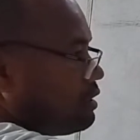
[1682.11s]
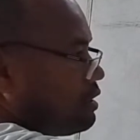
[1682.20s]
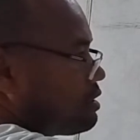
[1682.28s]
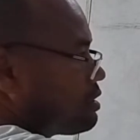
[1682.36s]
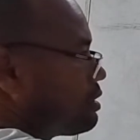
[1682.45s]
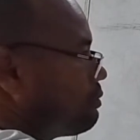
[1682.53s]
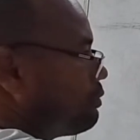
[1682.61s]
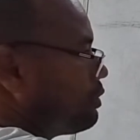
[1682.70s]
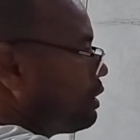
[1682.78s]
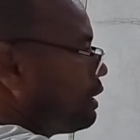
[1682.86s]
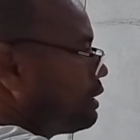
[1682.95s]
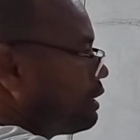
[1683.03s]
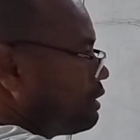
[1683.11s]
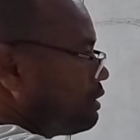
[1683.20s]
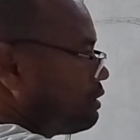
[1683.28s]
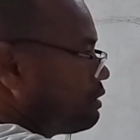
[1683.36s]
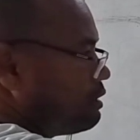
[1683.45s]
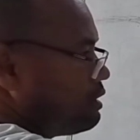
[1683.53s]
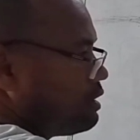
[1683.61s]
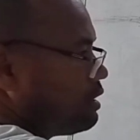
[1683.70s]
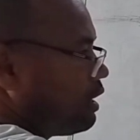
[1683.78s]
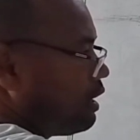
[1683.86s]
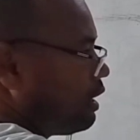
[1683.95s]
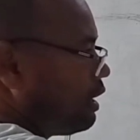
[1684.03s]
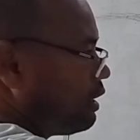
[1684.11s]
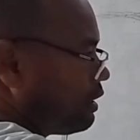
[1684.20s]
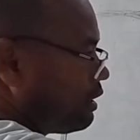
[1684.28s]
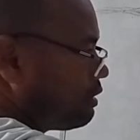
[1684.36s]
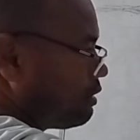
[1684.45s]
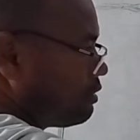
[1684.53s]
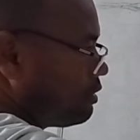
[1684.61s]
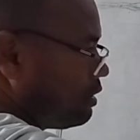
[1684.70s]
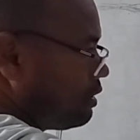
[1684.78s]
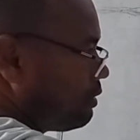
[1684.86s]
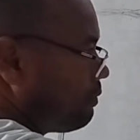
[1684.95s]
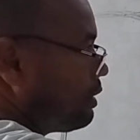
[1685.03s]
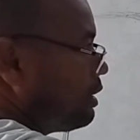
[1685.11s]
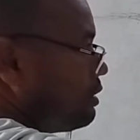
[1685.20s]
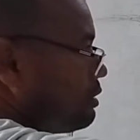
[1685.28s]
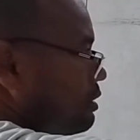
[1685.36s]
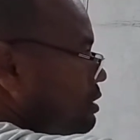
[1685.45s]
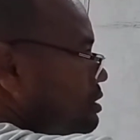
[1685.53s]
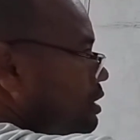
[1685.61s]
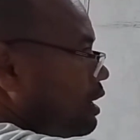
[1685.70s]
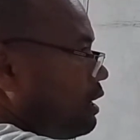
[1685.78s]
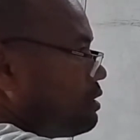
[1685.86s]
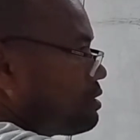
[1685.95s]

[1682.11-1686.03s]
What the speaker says: This symbol I write is D. I write it D. This I